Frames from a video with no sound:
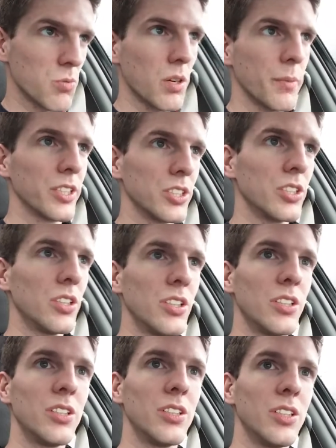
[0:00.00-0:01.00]
just want to make
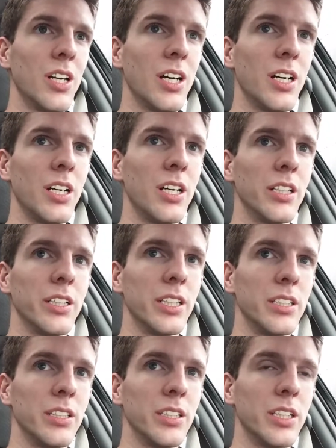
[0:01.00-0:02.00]
sure
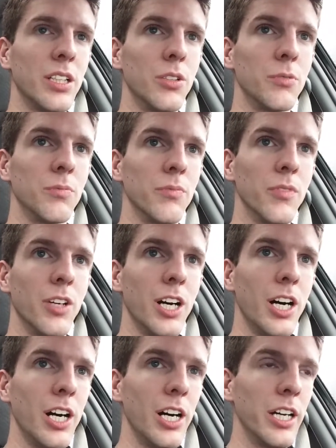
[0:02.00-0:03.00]
that, you know,
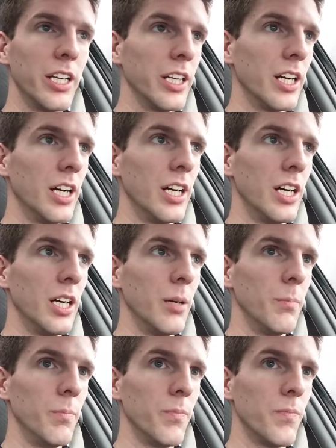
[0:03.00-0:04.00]

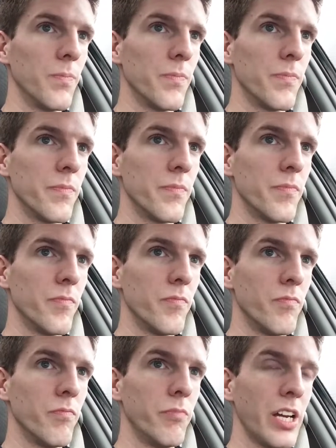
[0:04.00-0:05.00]
I
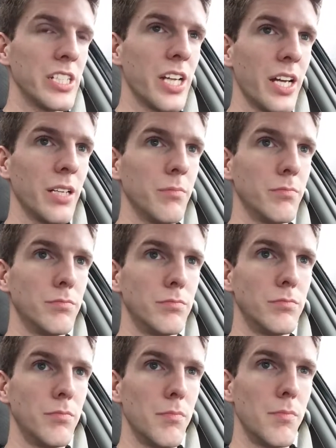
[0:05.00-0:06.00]

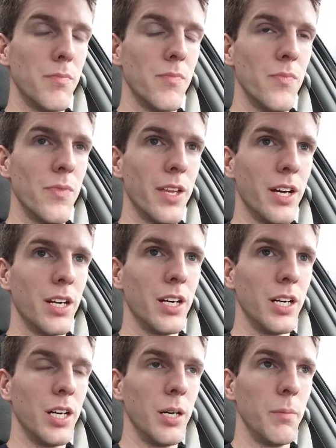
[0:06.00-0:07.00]
maintain
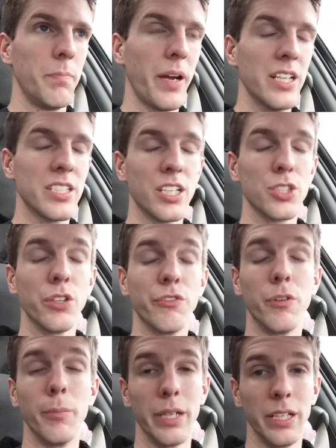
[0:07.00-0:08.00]
pace that's
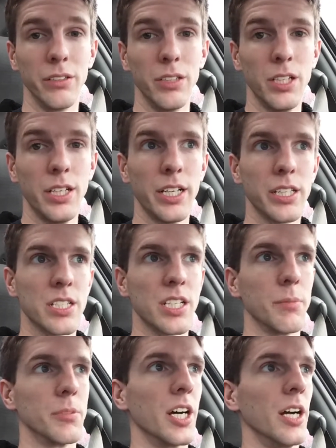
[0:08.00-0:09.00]
good for me at
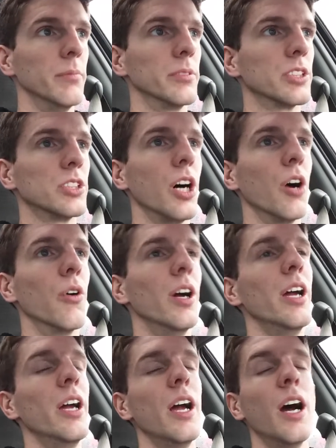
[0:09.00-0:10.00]
the same time.
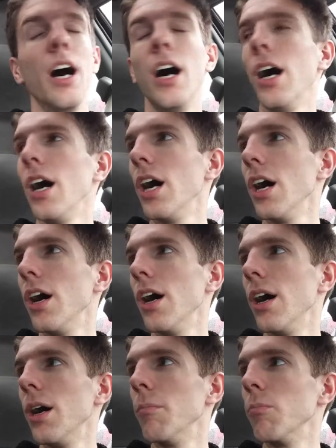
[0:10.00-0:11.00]
So,
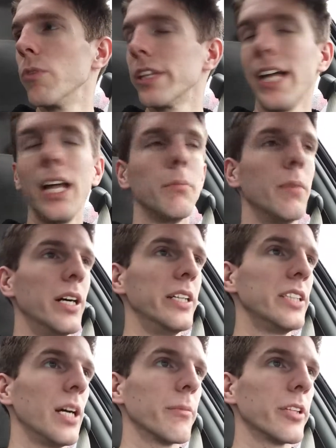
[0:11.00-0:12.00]
with that in
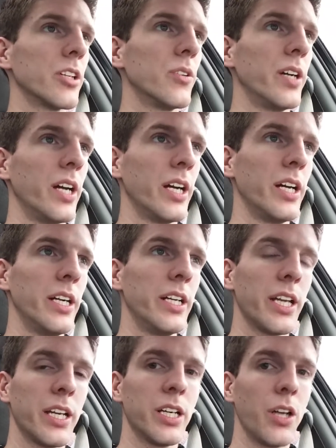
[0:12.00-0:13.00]
mind, I'm going to go
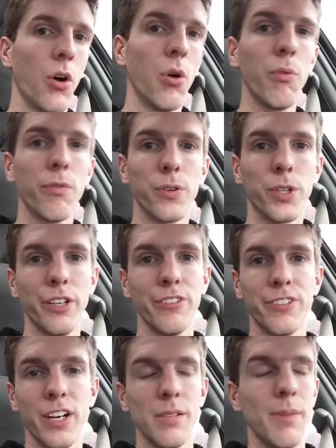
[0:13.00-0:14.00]
ahead and
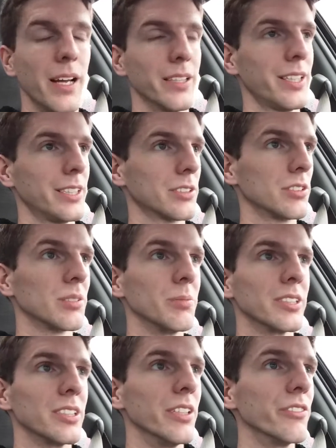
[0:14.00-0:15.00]
hopefully find my last
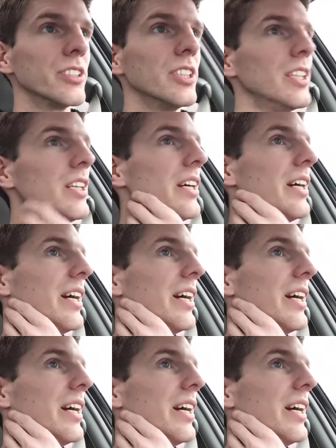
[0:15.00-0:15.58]
Christmas gift.